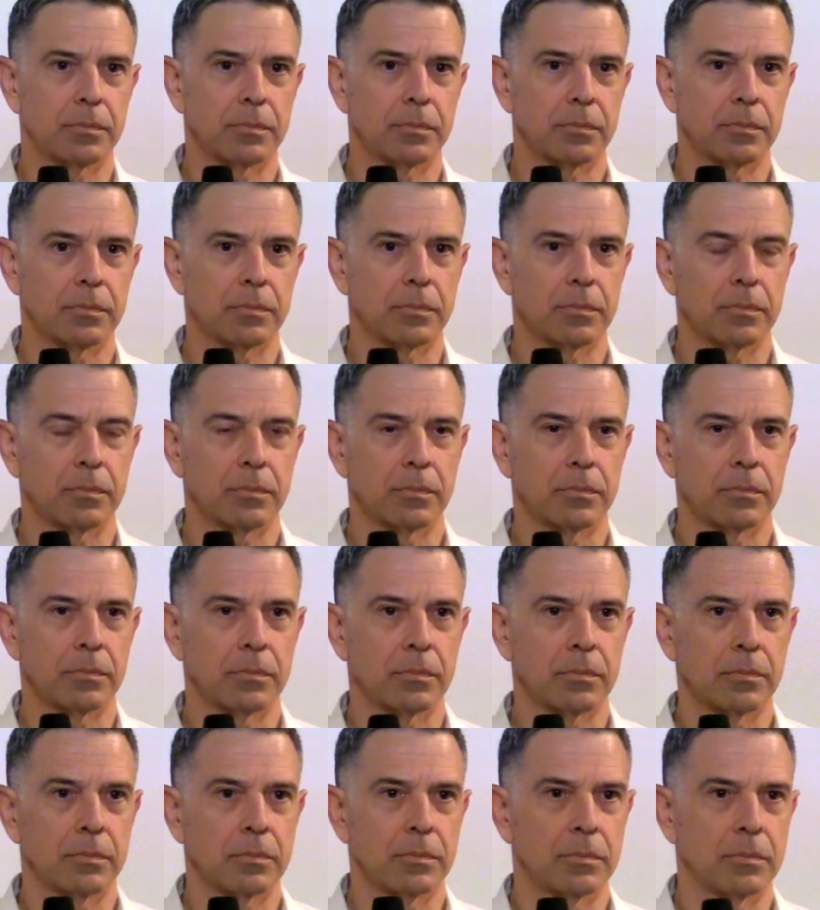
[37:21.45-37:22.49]
what you've
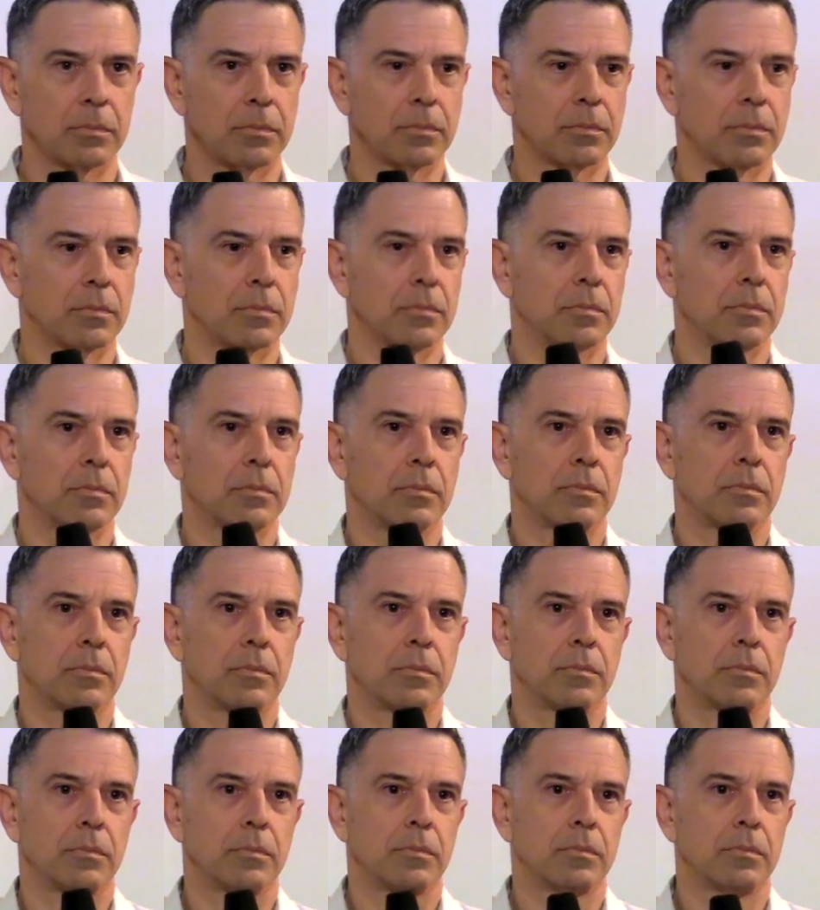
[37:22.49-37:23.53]
been
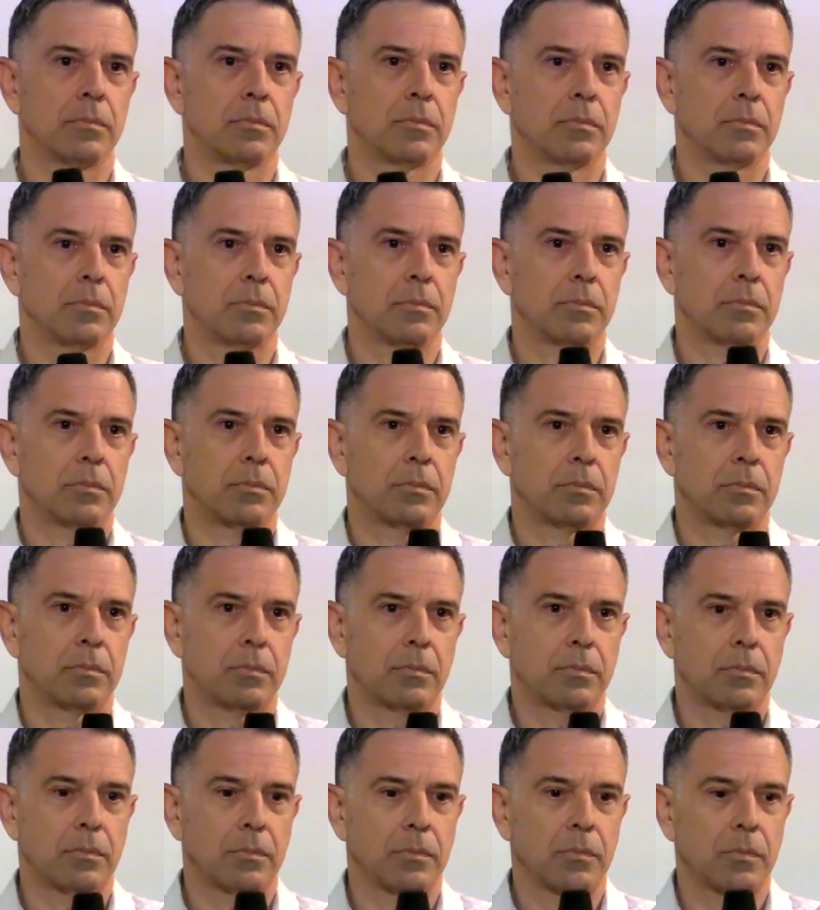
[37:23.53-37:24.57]
researching or
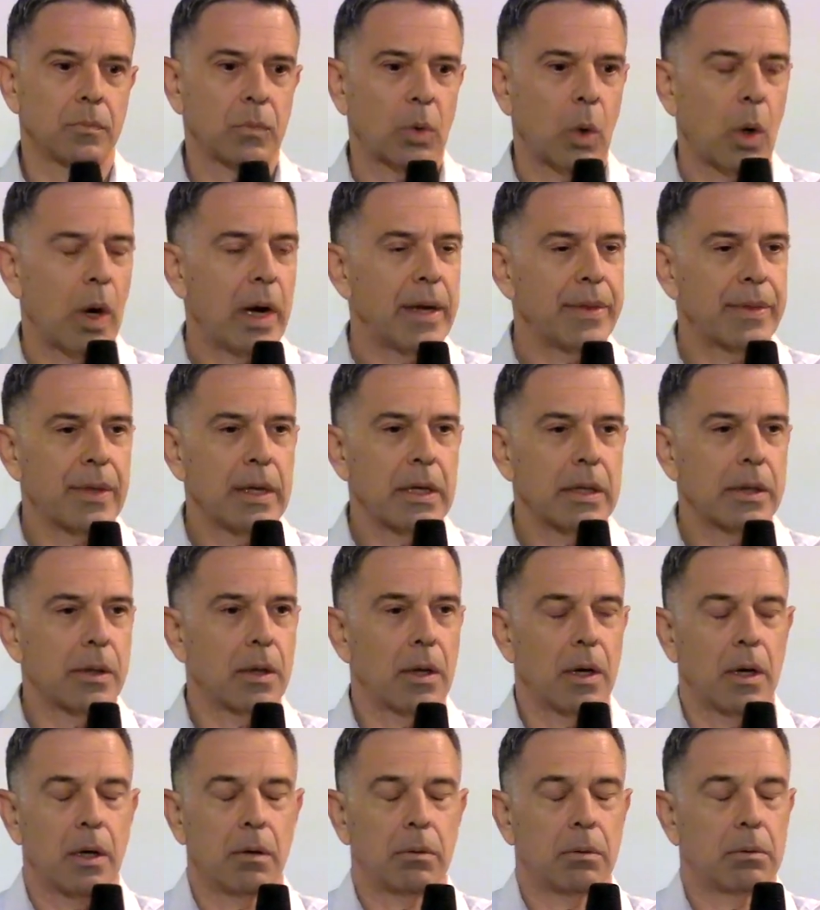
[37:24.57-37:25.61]
experiencing with
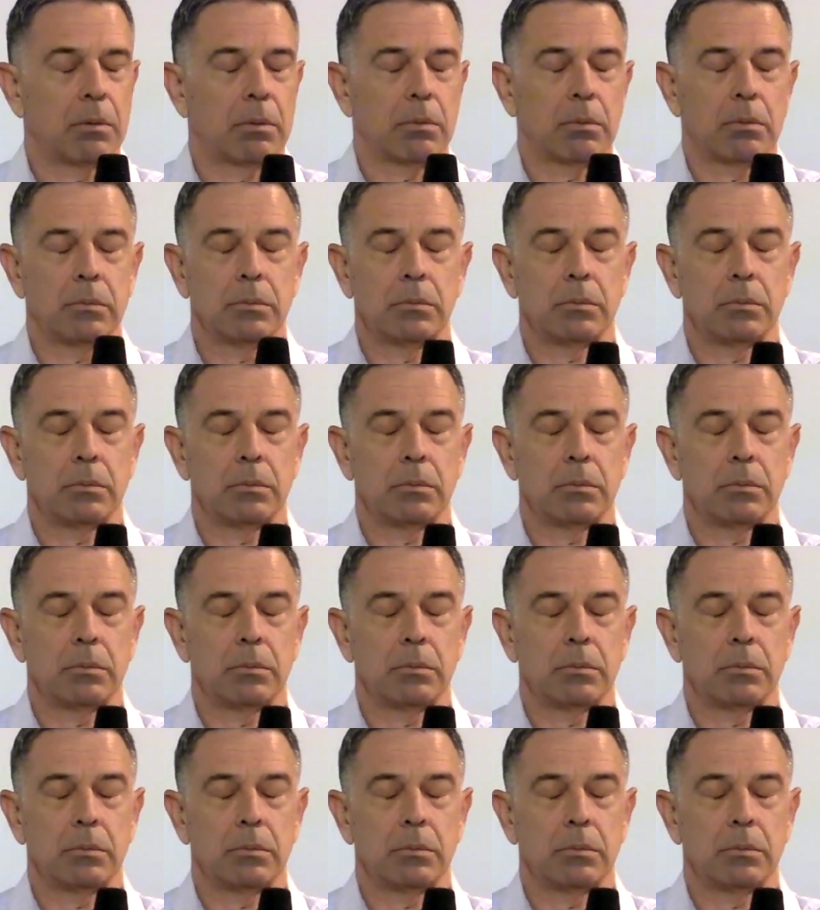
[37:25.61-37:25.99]
microdosing?